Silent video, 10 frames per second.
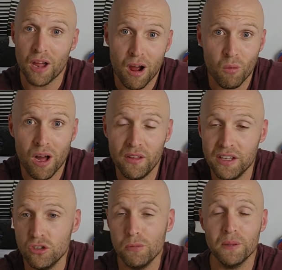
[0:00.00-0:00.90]
how well they
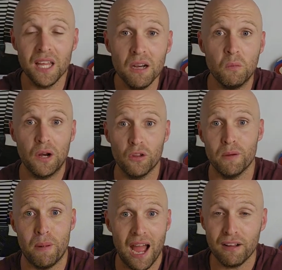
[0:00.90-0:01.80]
do, but then went on the
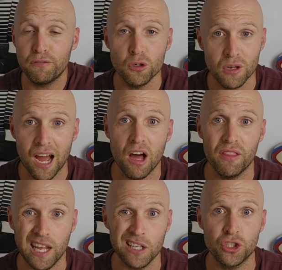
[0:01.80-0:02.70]
back foot, how
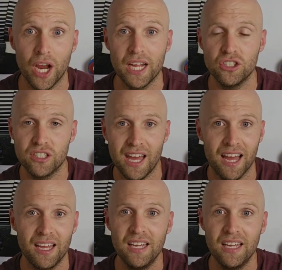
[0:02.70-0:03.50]
they can change that